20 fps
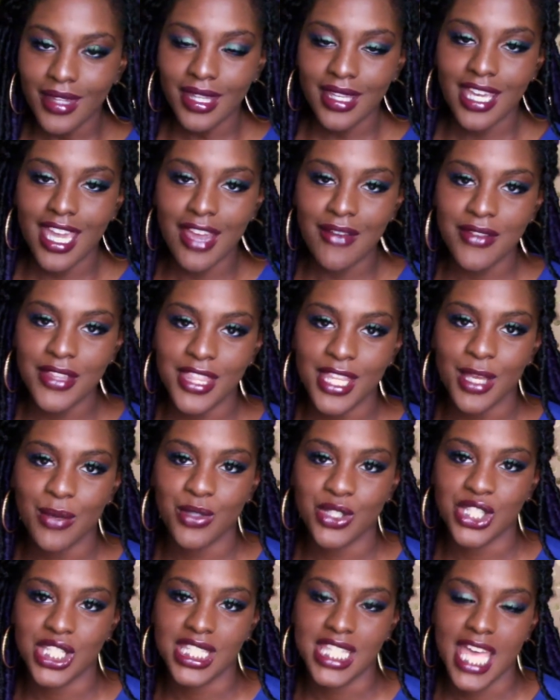everything
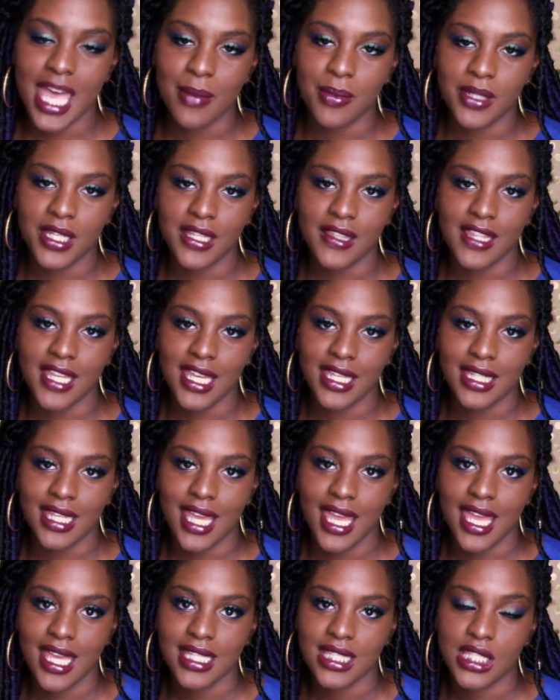was just happening that
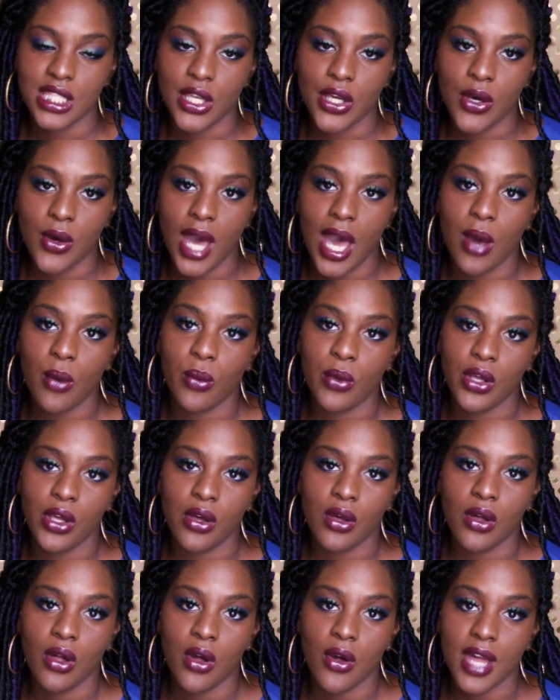day, so I
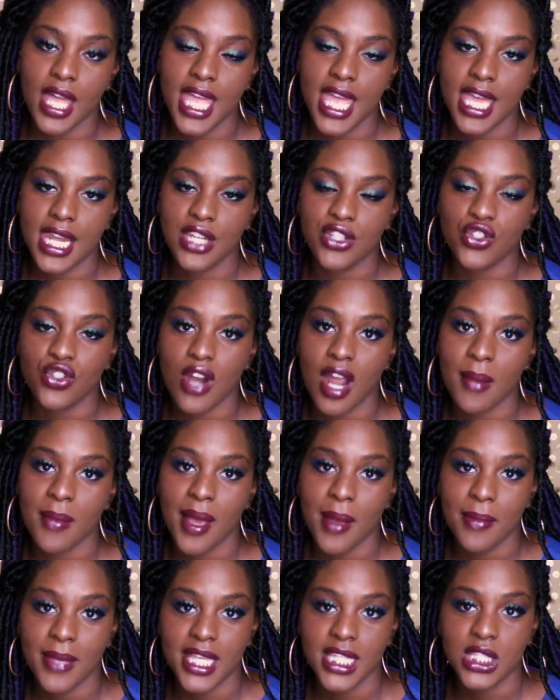will go ahead and try my
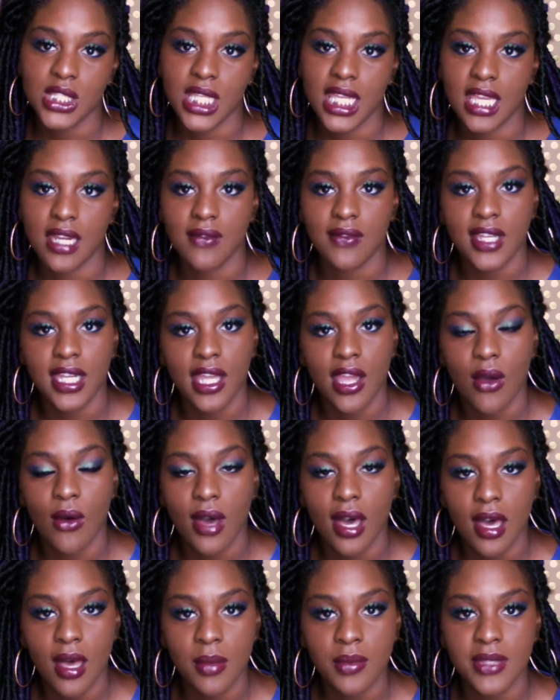best to get a video
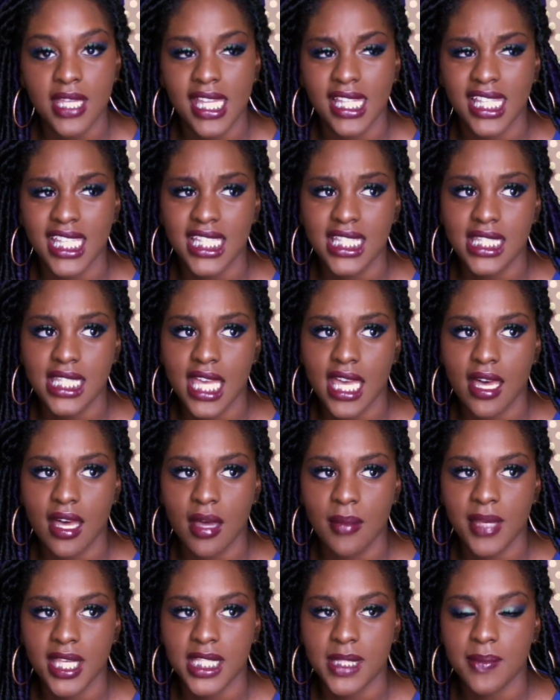up, at least
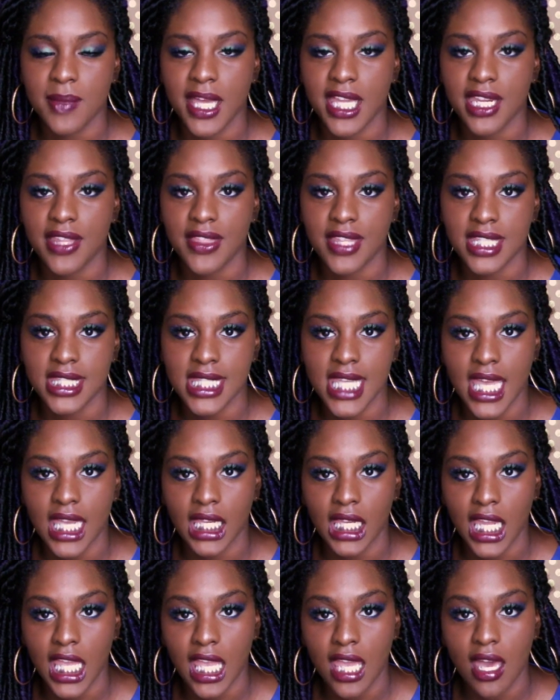explaining the
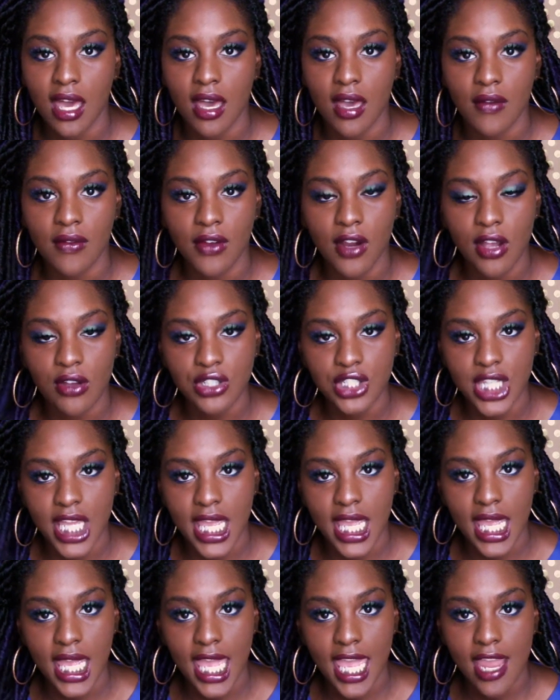technique of
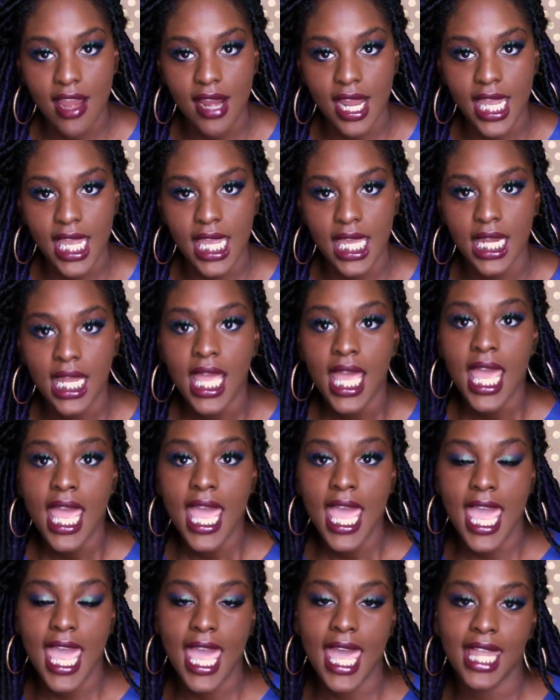crocheting hair in.
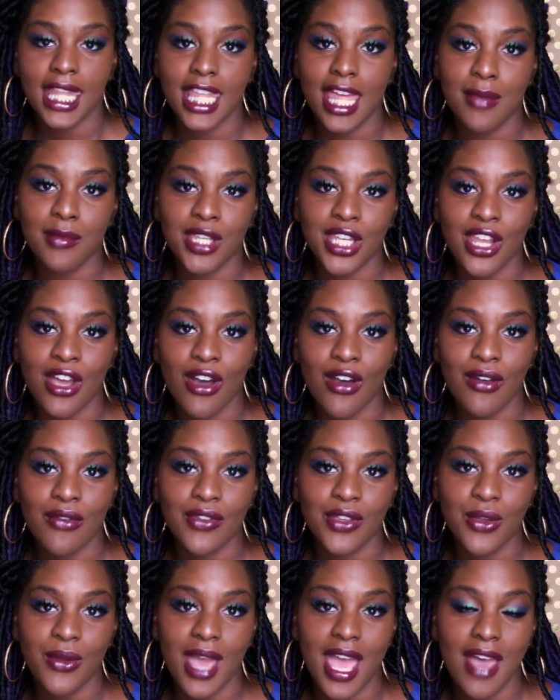And let me know if
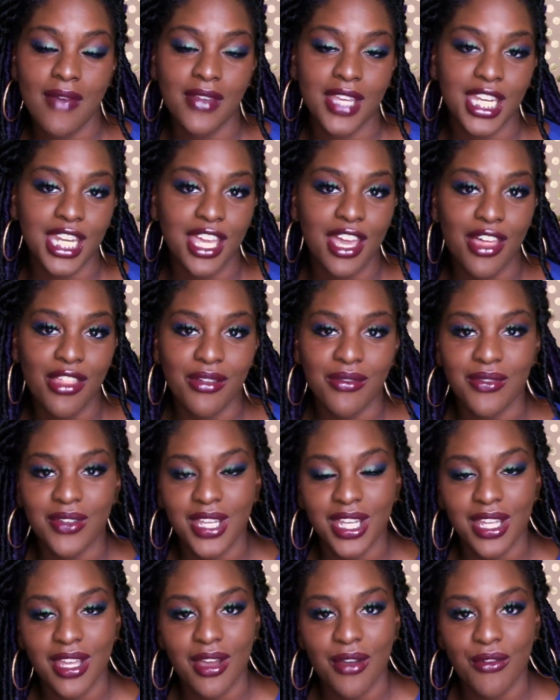you have any other
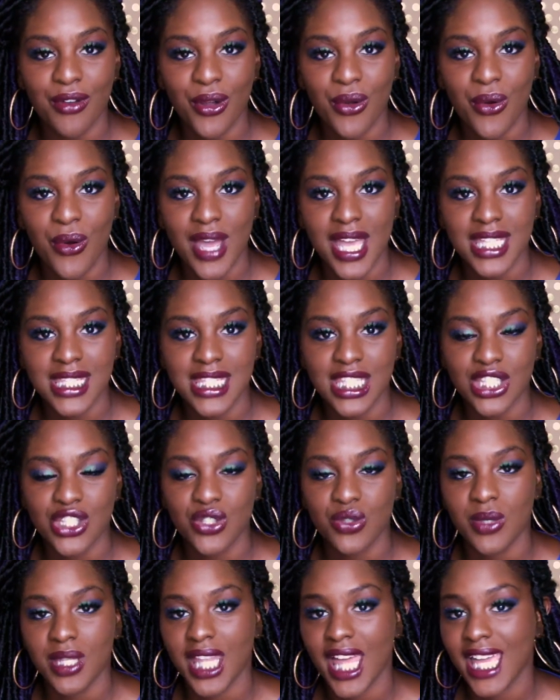video requests that you
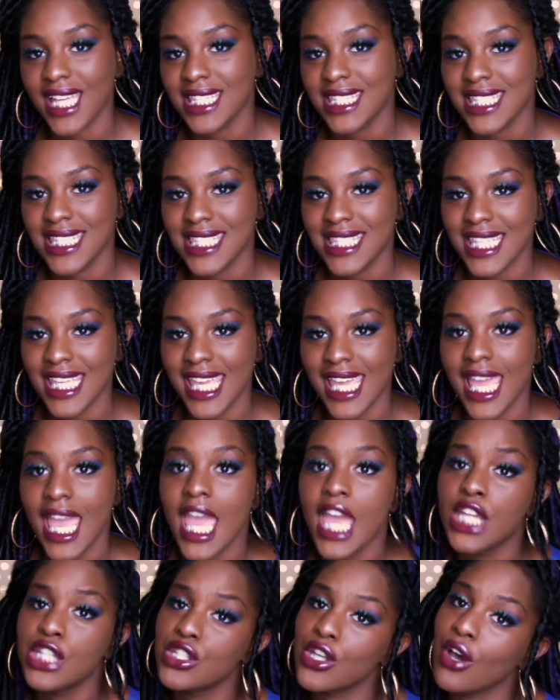would like to see.
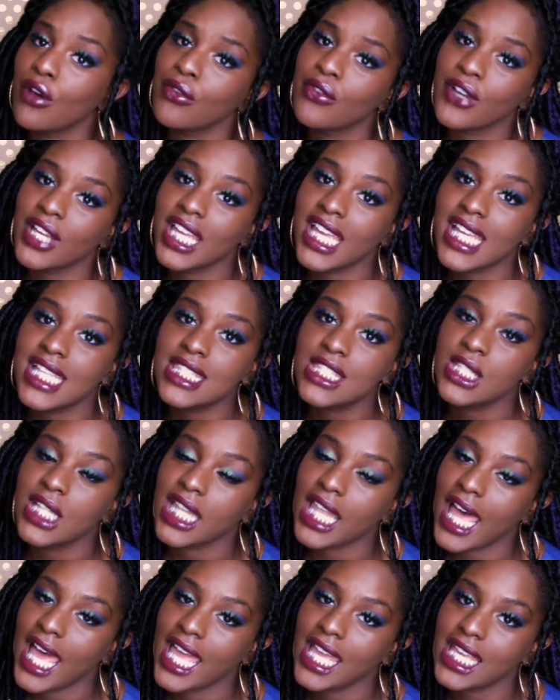Don't forget to
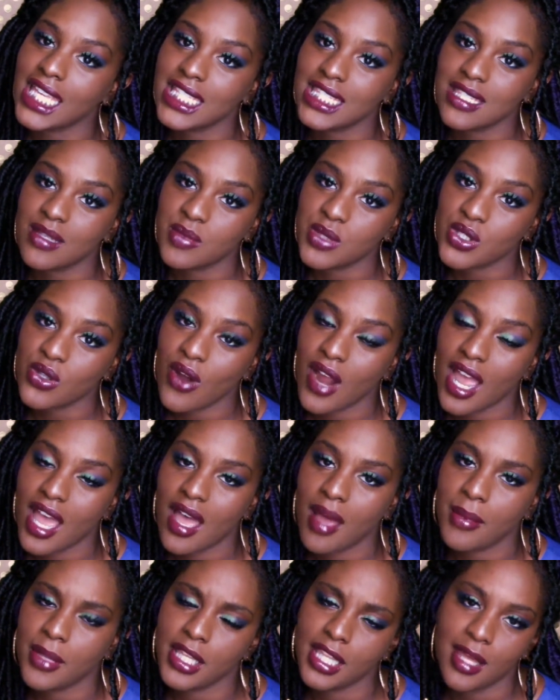like and
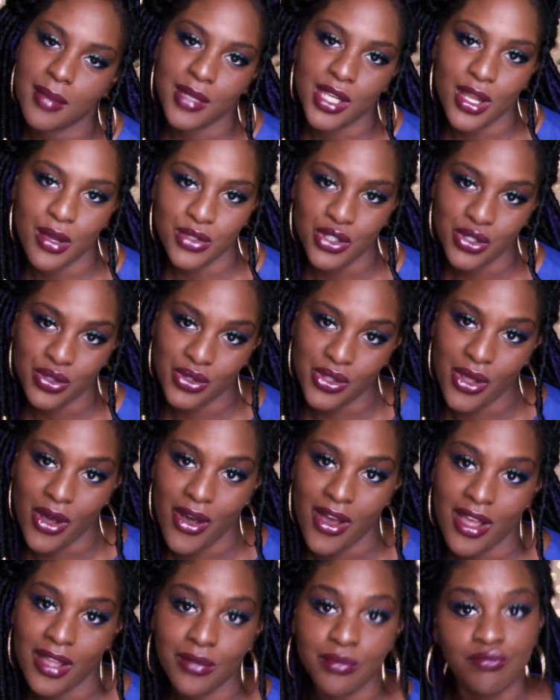subscribe, and let me know what you
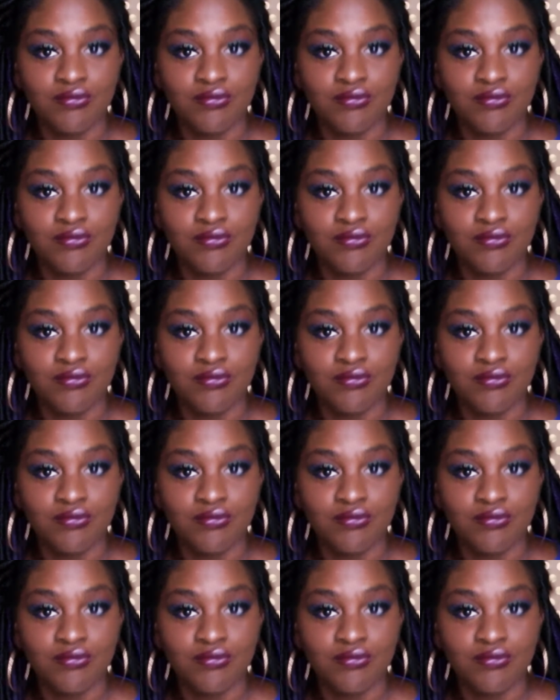thought.